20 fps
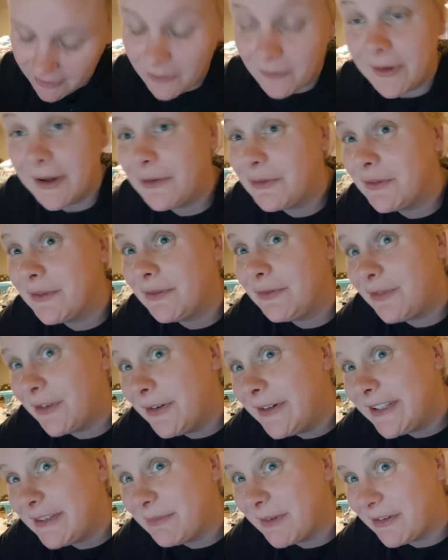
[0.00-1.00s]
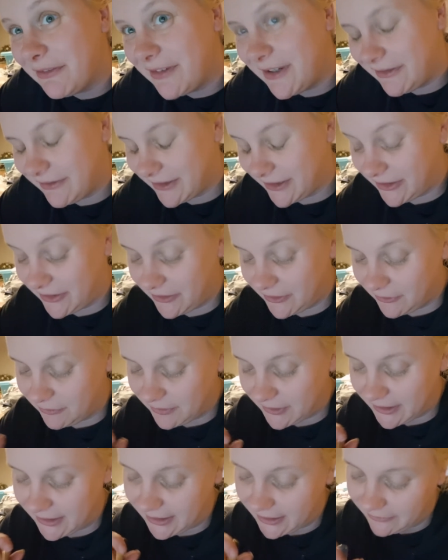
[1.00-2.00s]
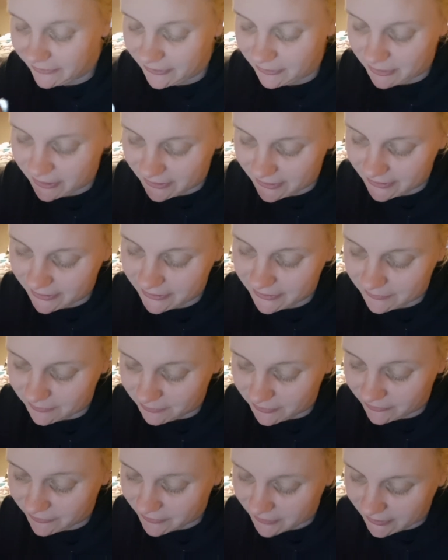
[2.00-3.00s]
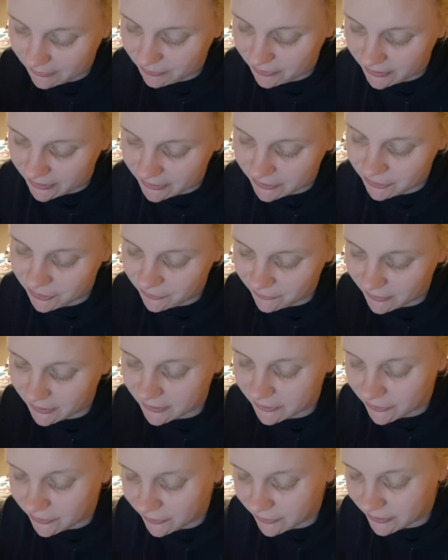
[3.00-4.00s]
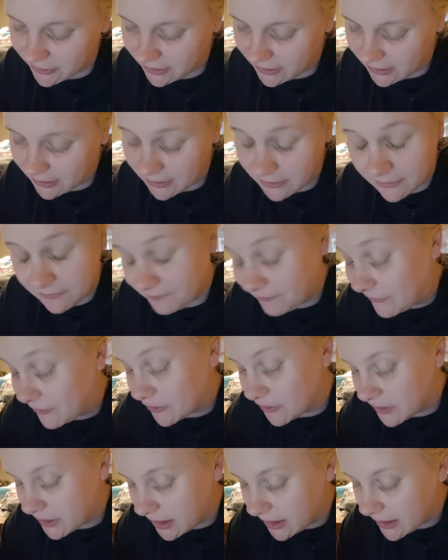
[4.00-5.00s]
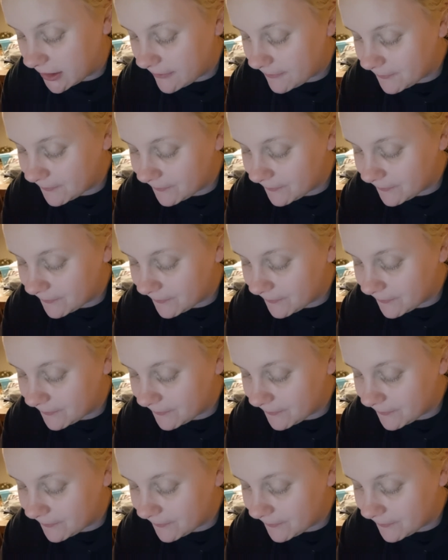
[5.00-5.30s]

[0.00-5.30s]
Well, pho is my favorite soup, but I have to be honest, before I put the sriracha sauce in and ruin it,